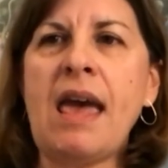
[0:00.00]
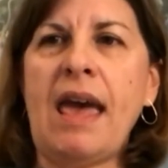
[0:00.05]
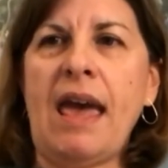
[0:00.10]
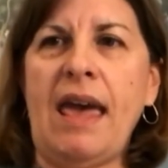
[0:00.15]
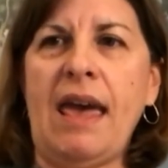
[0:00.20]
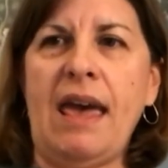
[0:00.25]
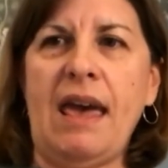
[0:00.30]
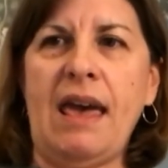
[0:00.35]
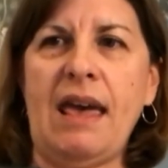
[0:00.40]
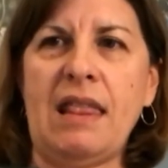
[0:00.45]

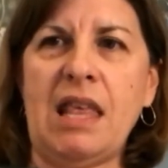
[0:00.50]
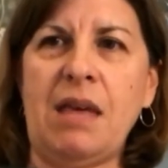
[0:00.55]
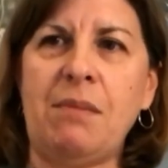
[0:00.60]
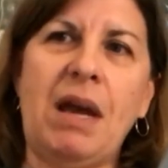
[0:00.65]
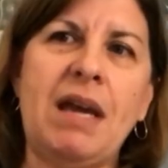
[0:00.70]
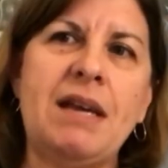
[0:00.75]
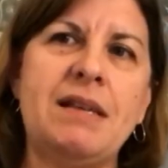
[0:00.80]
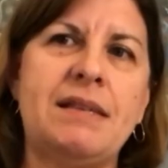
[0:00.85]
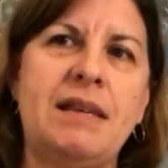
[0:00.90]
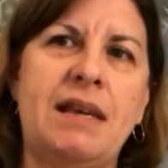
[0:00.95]
and they
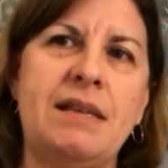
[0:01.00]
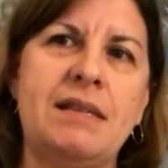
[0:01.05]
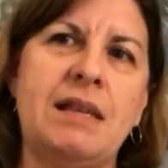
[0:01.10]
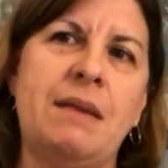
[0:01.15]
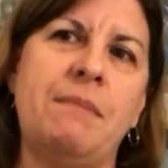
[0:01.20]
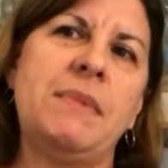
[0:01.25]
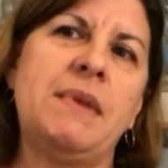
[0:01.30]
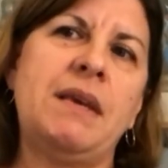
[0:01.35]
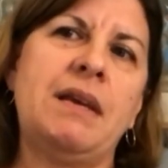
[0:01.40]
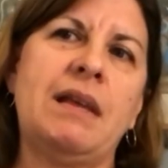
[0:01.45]
might say
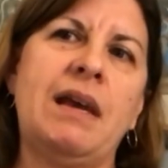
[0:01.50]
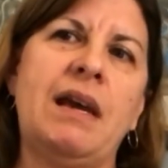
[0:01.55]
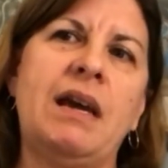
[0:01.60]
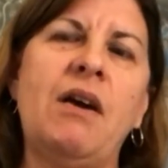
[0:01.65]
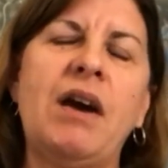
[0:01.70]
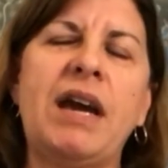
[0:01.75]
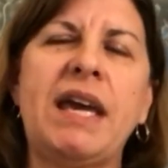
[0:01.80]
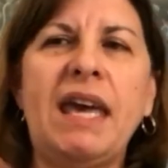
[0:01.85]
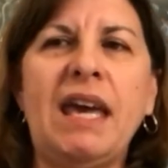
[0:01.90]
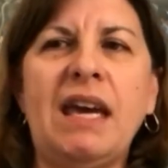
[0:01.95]
something like,
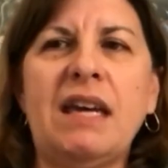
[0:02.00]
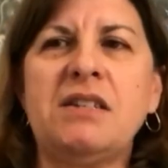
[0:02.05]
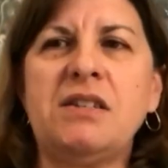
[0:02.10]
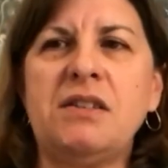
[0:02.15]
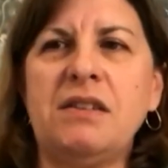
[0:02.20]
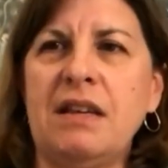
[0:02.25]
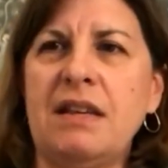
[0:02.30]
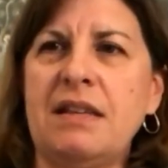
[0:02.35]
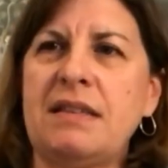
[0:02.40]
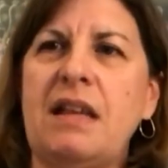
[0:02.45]
I can't do
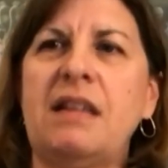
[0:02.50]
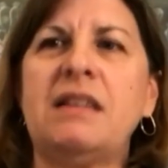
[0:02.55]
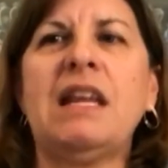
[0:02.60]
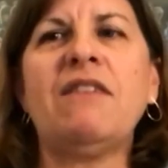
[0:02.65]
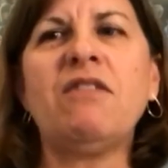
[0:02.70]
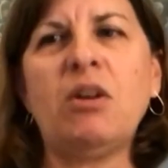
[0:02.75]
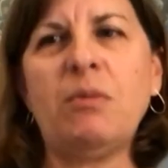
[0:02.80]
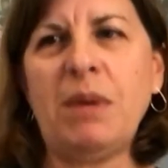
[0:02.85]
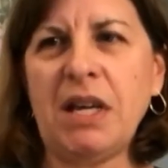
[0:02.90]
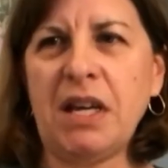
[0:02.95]
this, I'll
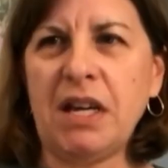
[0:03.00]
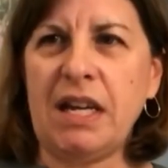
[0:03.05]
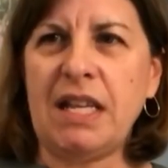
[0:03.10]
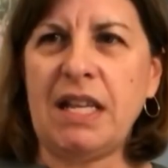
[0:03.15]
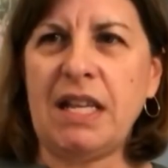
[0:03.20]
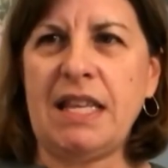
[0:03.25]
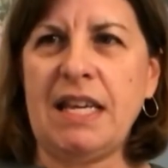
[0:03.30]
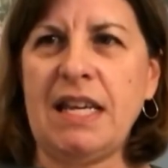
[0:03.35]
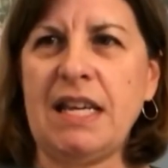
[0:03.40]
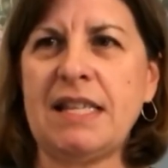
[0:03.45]
never be good
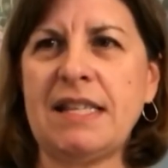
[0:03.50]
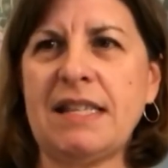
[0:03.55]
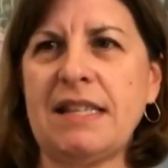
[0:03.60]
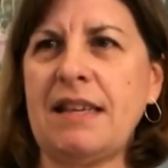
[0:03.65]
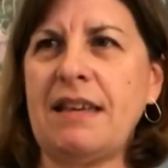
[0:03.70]
at this,